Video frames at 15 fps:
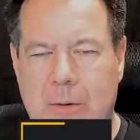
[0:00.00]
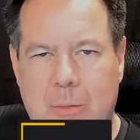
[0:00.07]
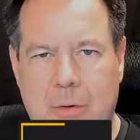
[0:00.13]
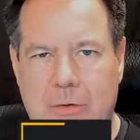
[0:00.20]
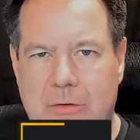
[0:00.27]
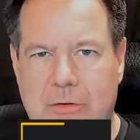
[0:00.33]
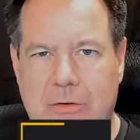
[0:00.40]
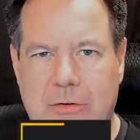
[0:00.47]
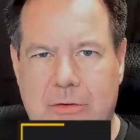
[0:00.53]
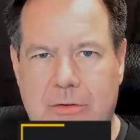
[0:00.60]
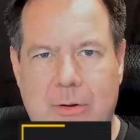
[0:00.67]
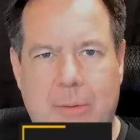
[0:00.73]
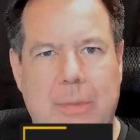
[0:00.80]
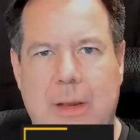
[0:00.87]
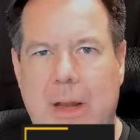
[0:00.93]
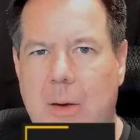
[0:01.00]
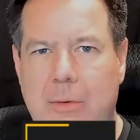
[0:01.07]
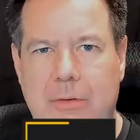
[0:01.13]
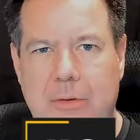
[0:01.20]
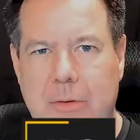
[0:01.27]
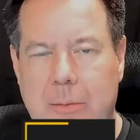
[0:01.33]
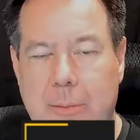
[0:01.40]
It was just something I
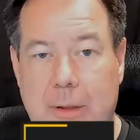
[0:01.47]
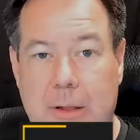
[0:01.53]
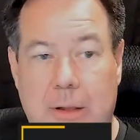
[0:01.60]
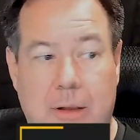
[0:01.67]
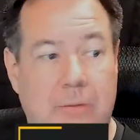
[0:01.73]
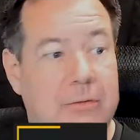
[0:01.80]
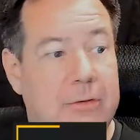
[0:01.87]
was in the middle of